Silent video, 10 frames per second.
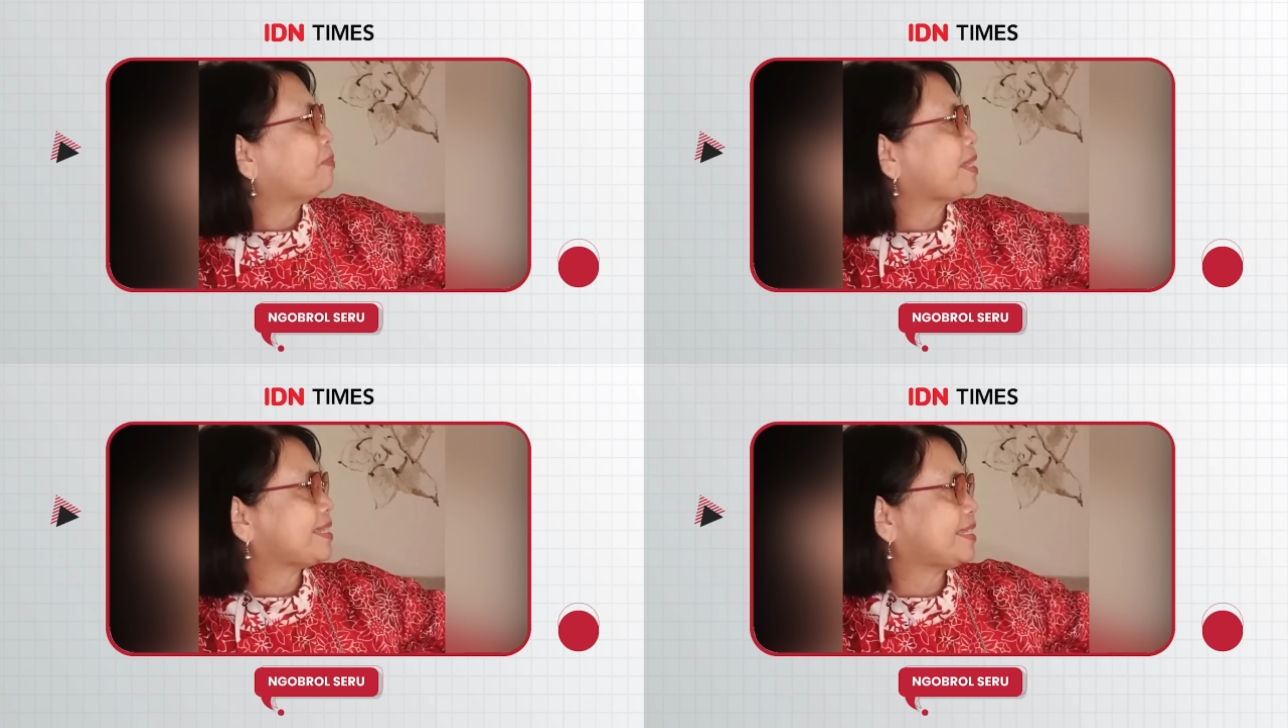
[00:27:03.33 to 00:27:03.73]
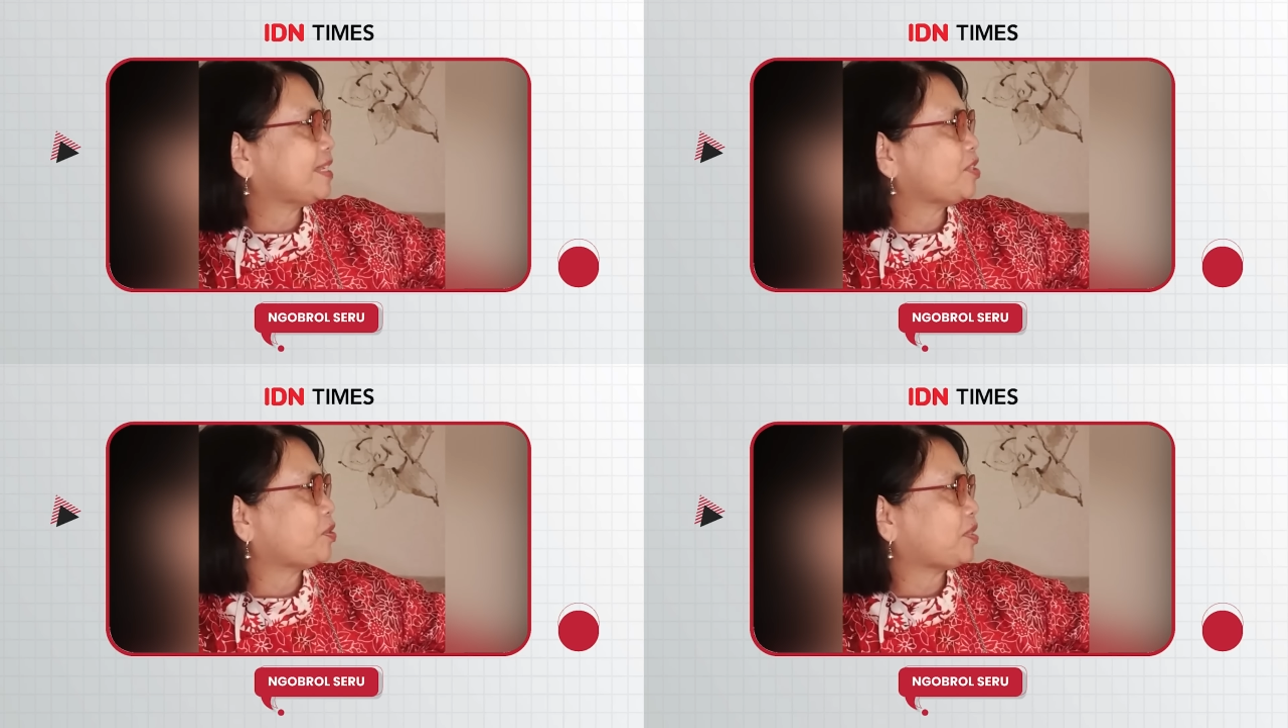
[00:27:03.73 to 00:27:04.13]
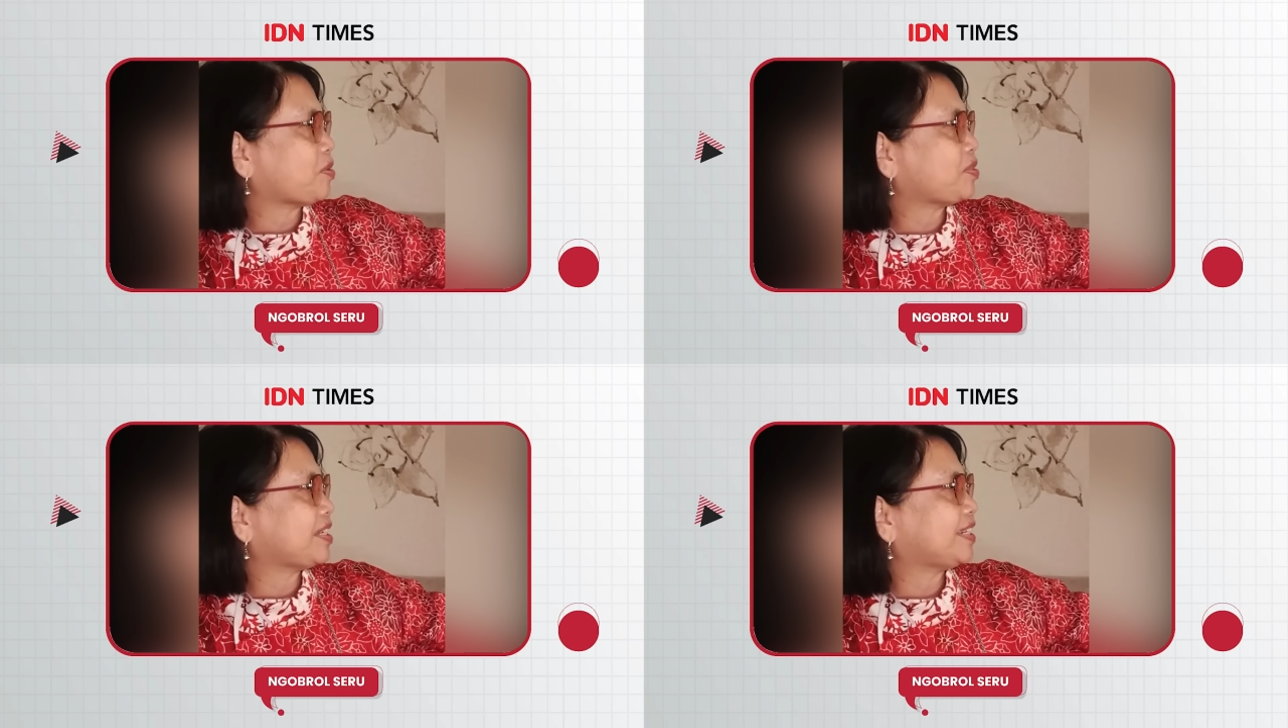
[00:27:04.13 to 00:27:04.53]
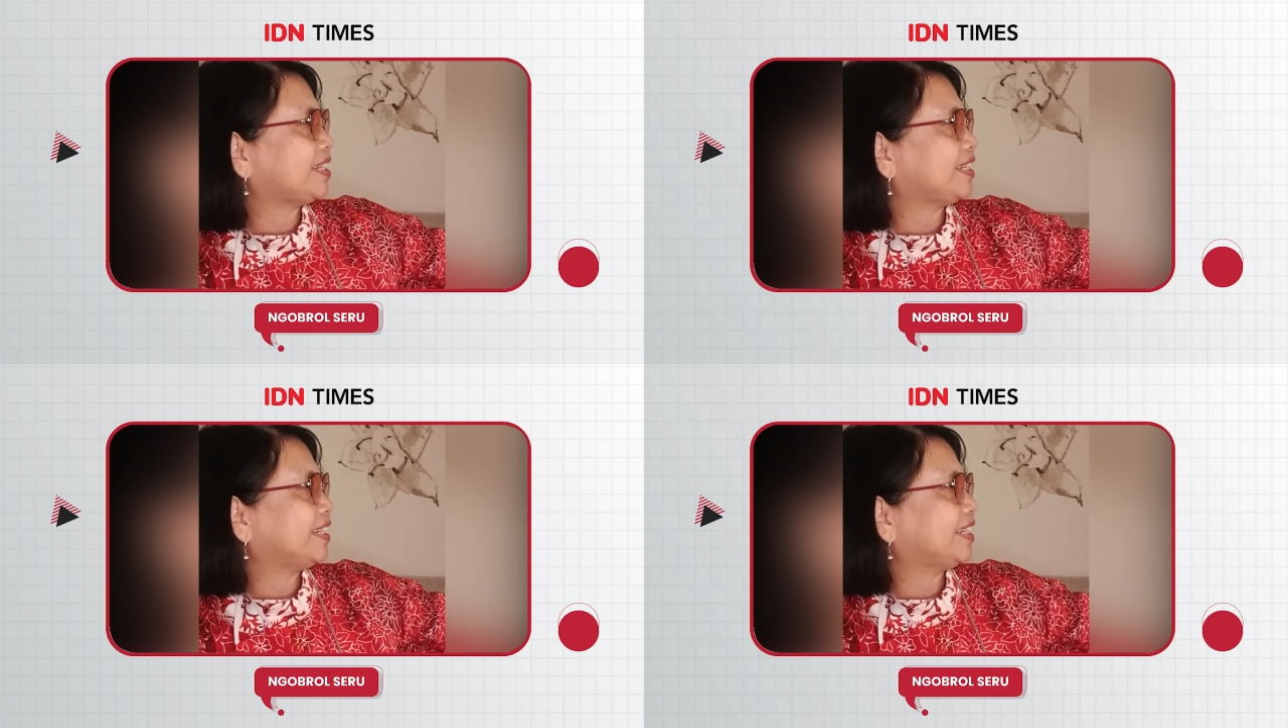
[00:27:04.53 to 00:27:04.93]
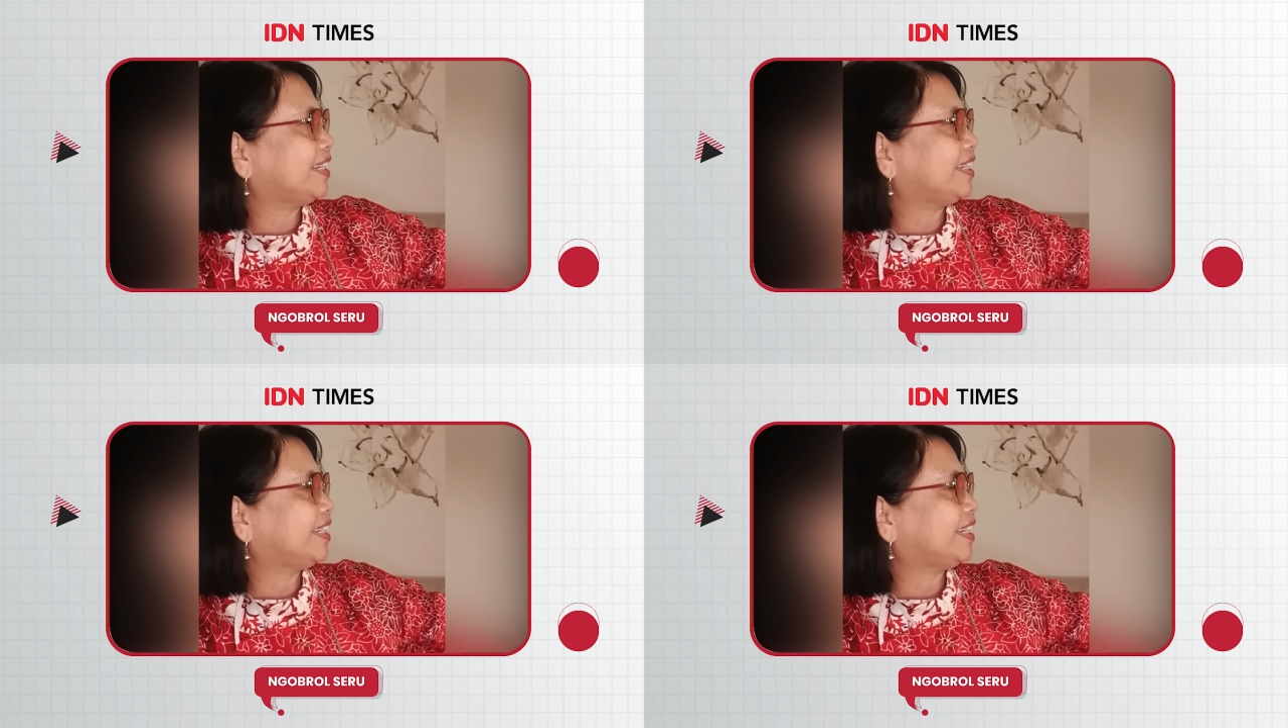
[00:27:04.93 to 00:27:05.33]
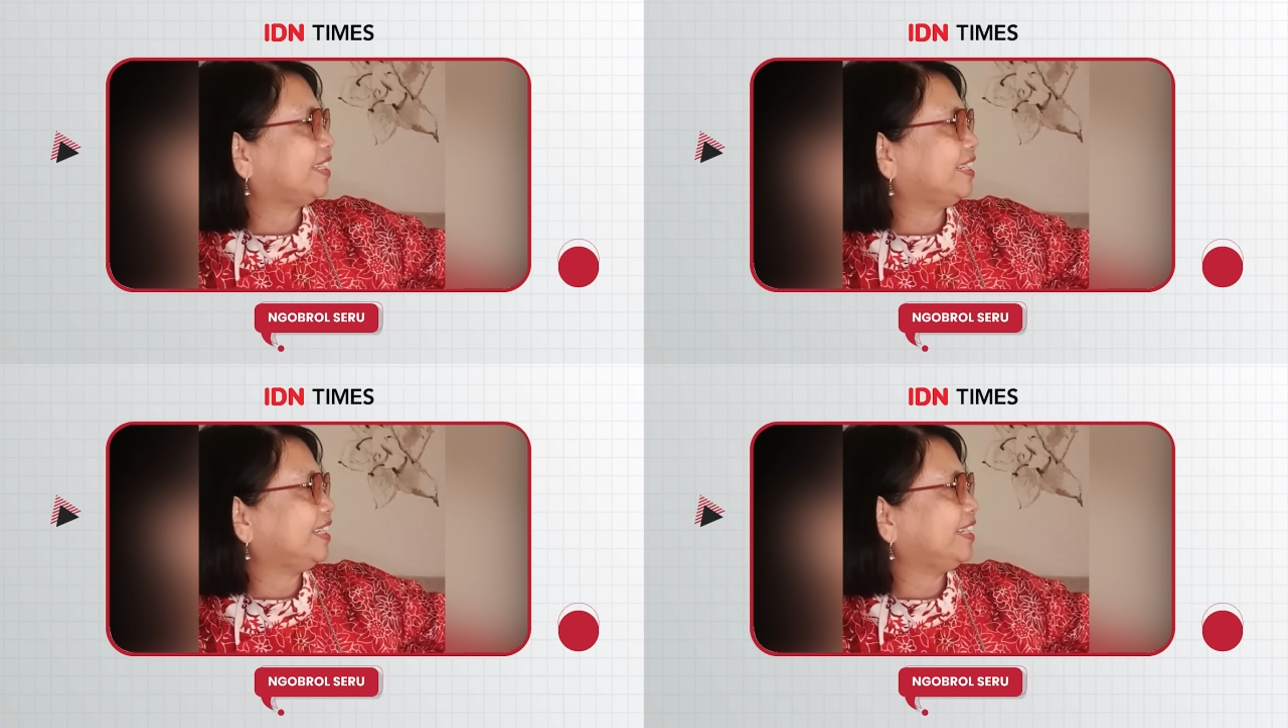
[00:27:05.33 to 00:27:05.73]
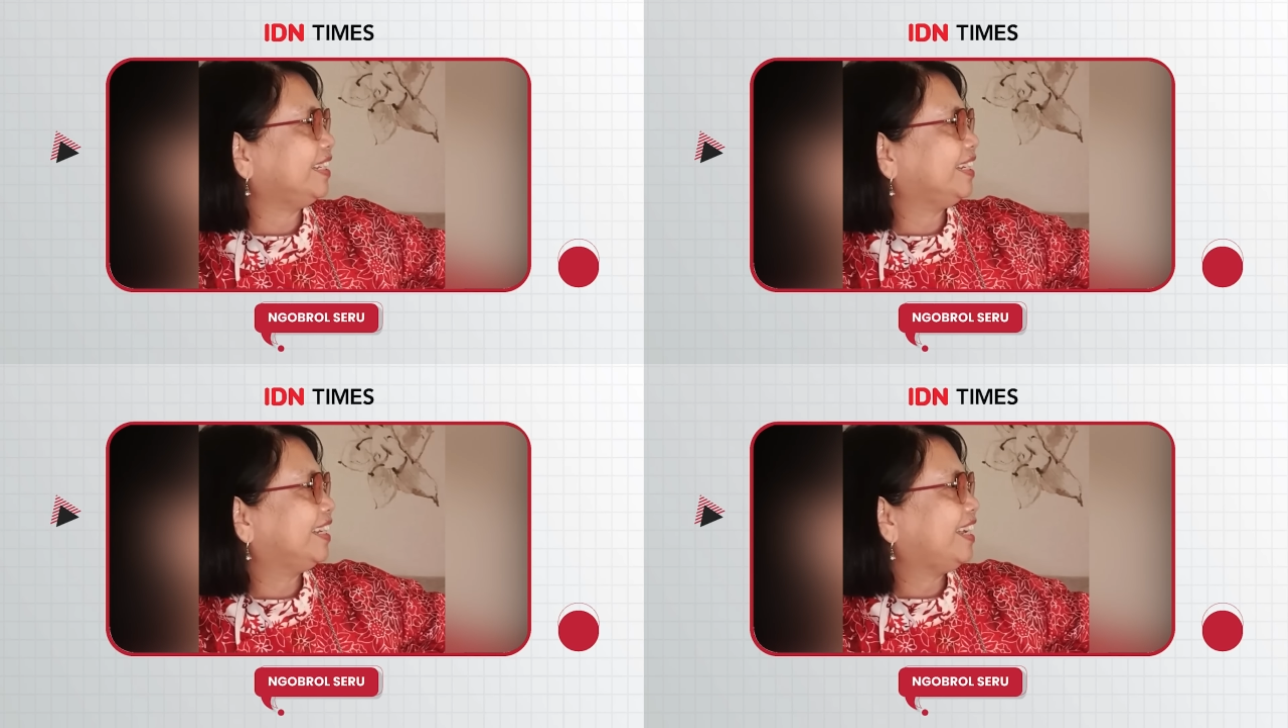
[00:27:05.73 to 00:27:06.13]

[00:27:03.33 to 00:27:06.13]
But since 2013,